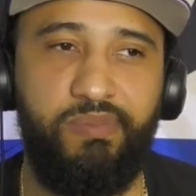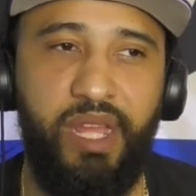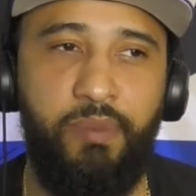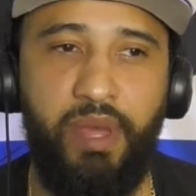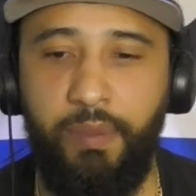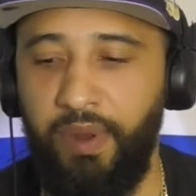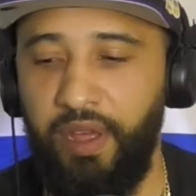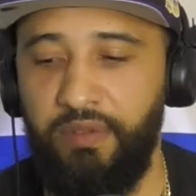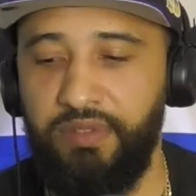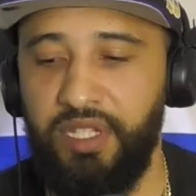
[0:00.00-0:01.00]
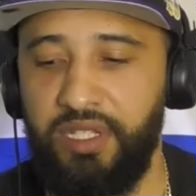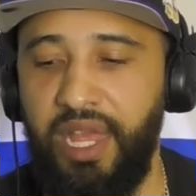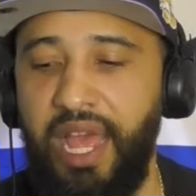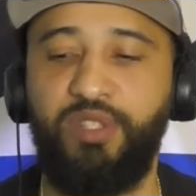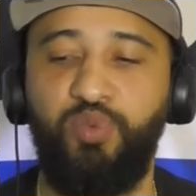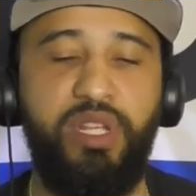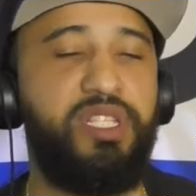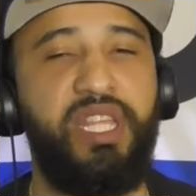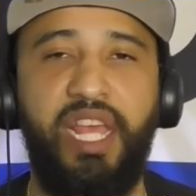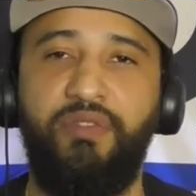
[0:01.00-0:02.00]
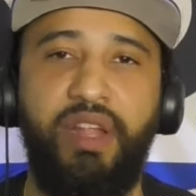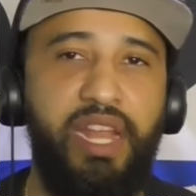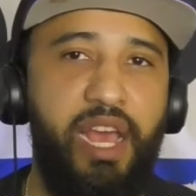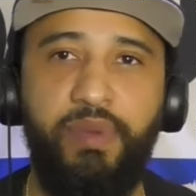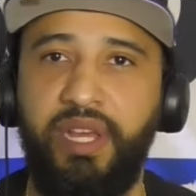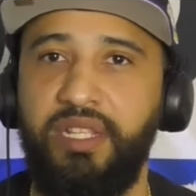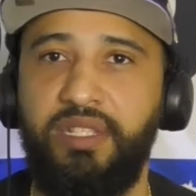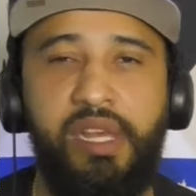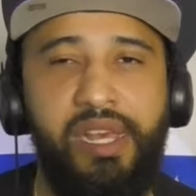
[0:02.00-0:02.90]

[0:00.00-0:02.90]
NBA playoffs, just as we stand right now, because